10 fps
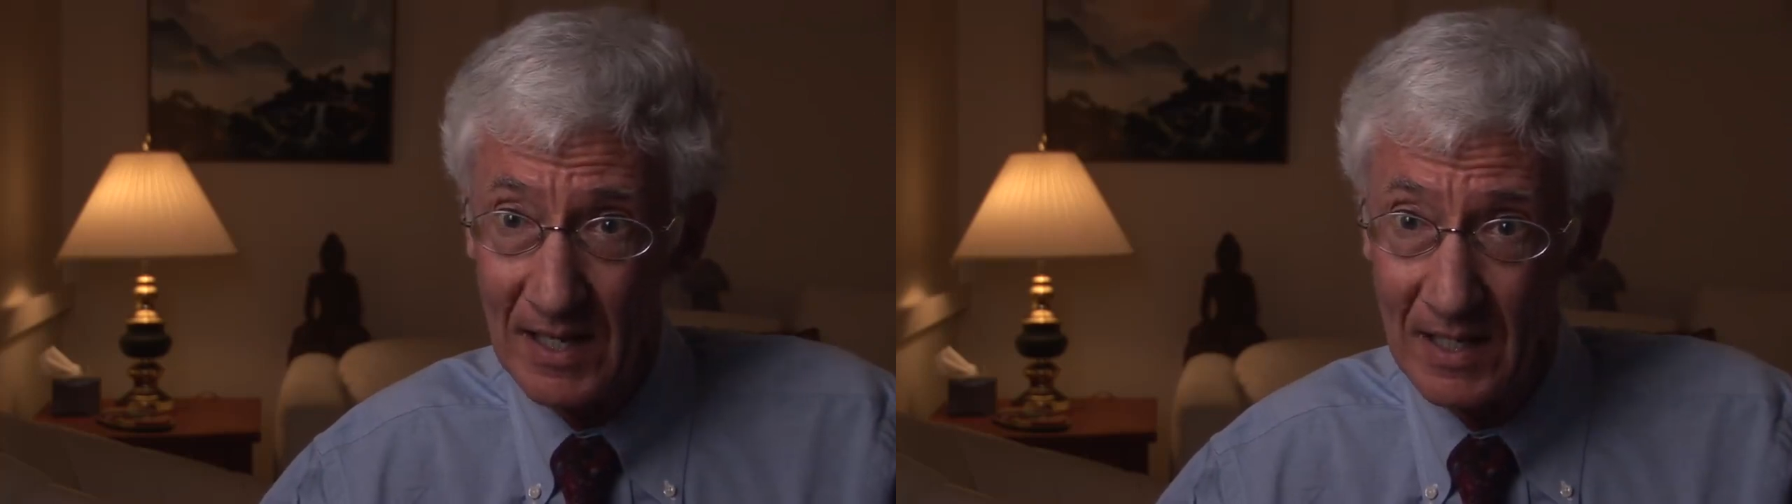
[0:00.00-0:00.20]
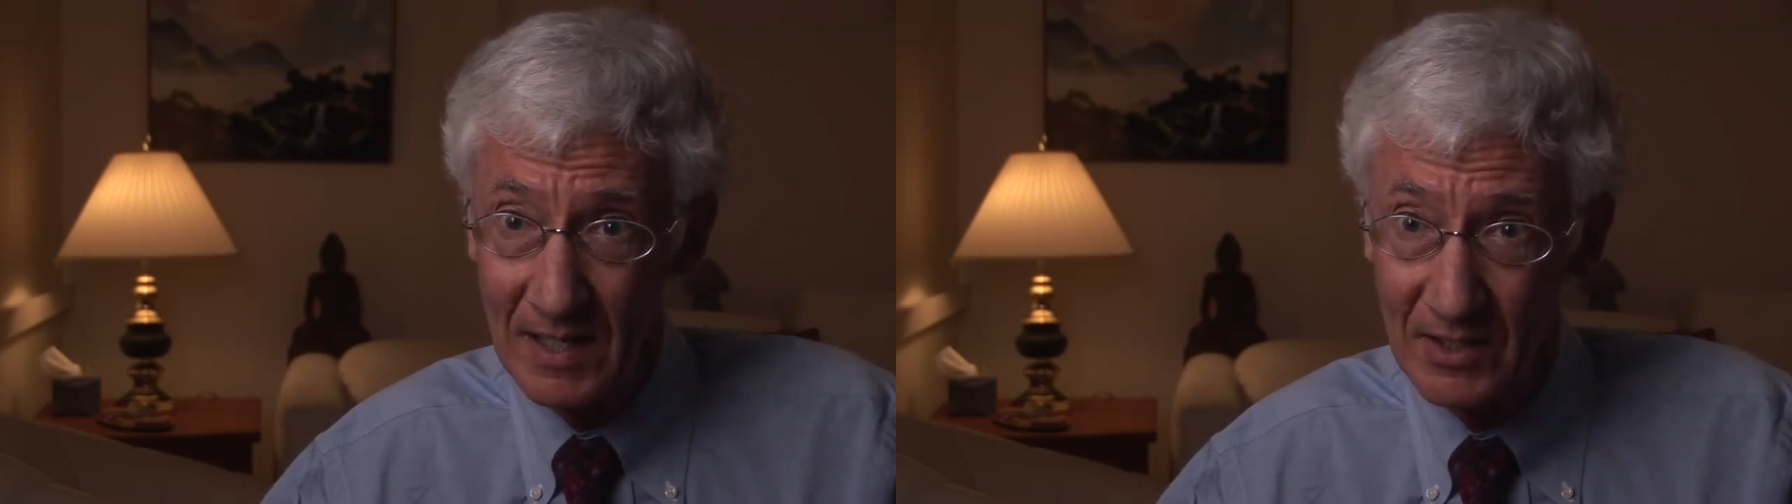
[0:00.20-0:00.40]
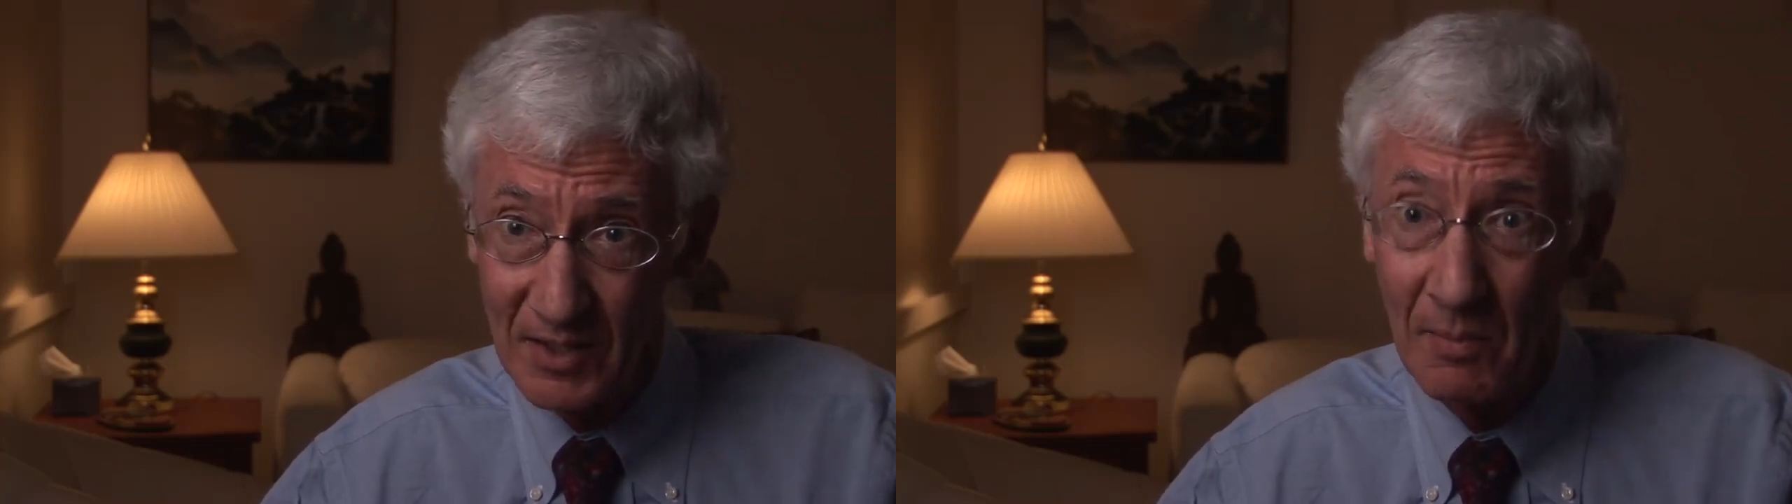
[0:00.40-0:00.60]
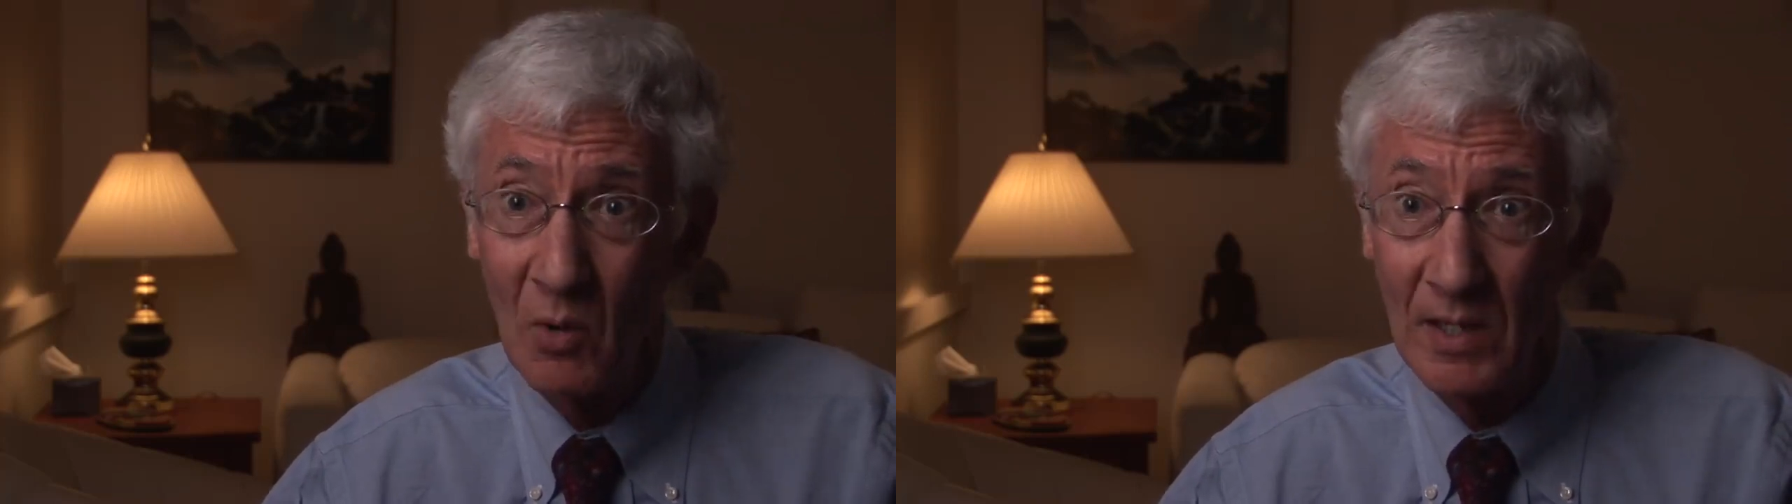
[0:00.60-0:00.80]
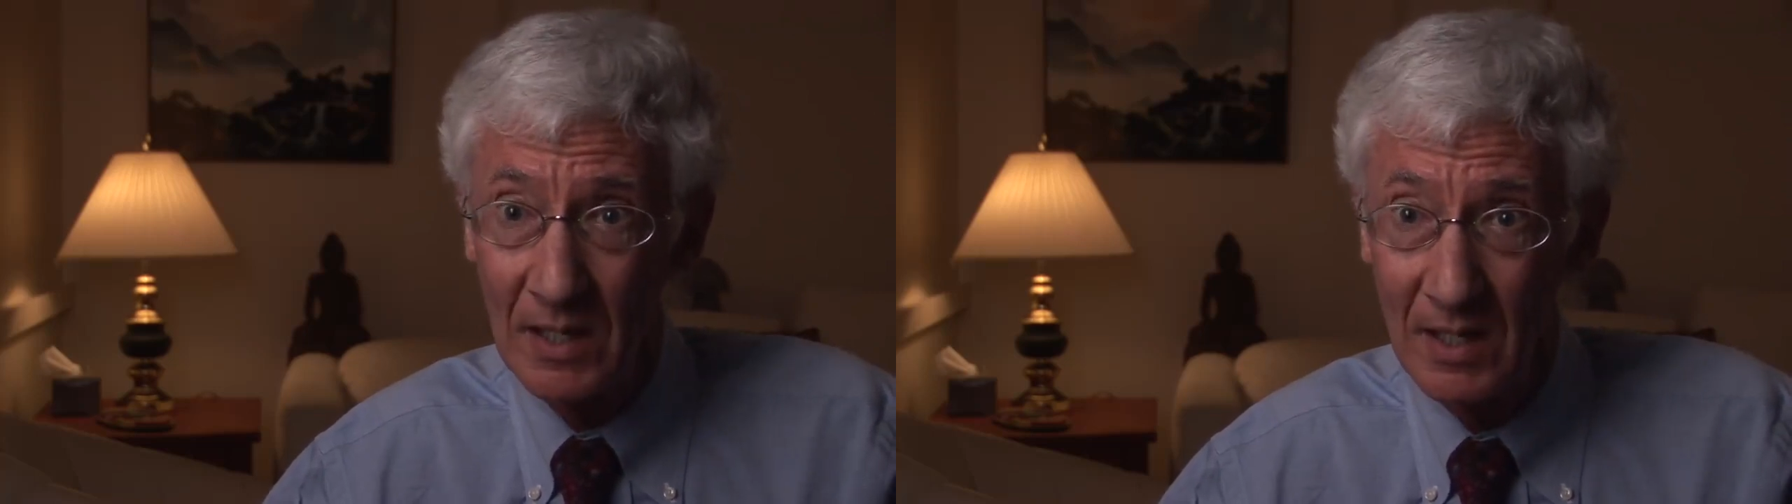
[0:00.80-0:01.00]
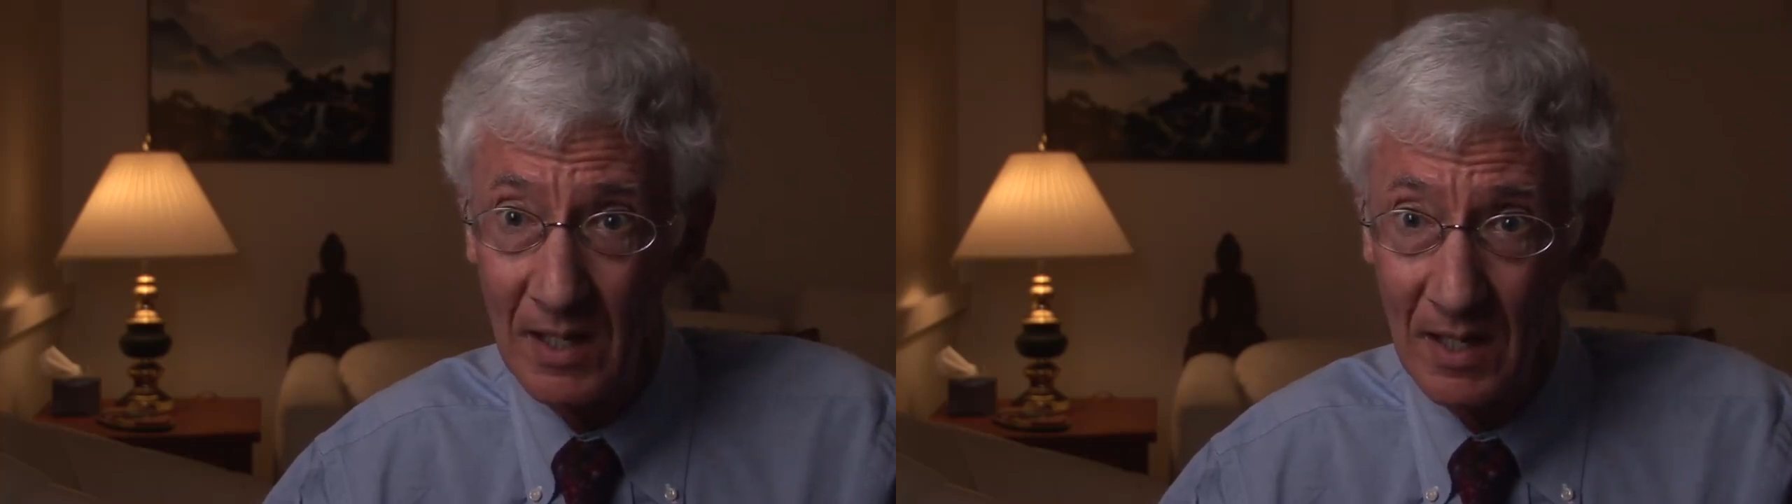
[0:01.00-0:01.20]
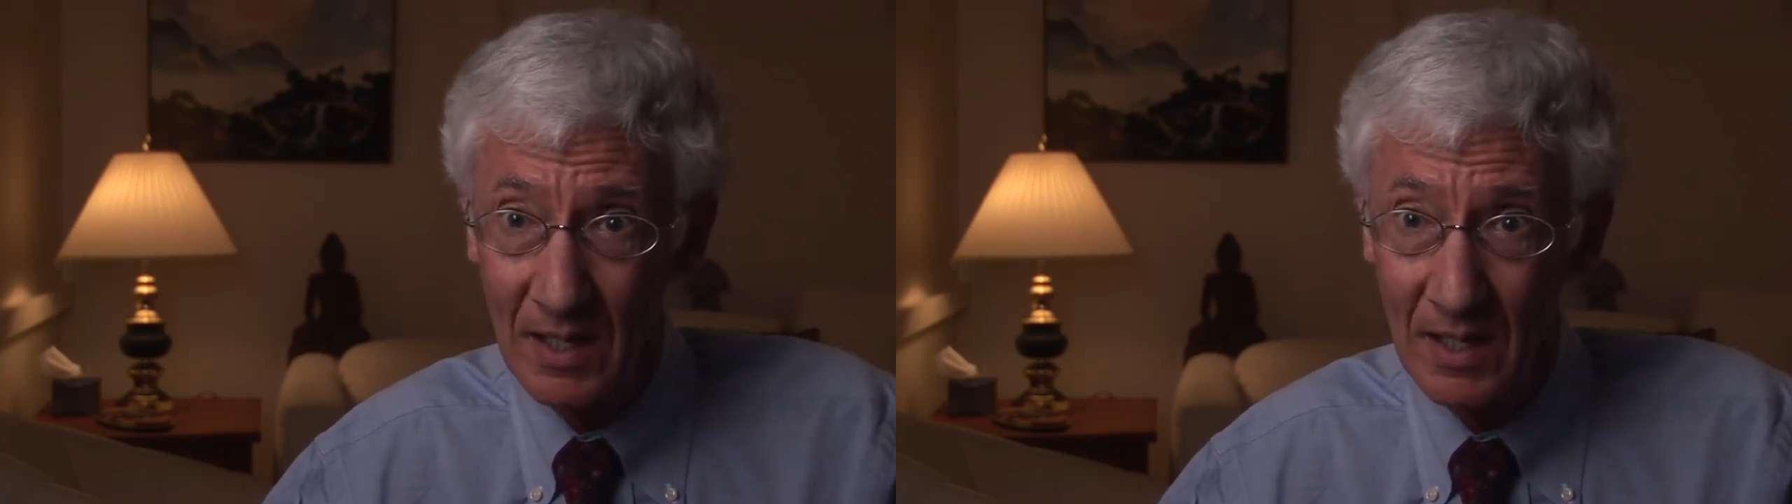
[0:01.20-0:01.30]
in smoking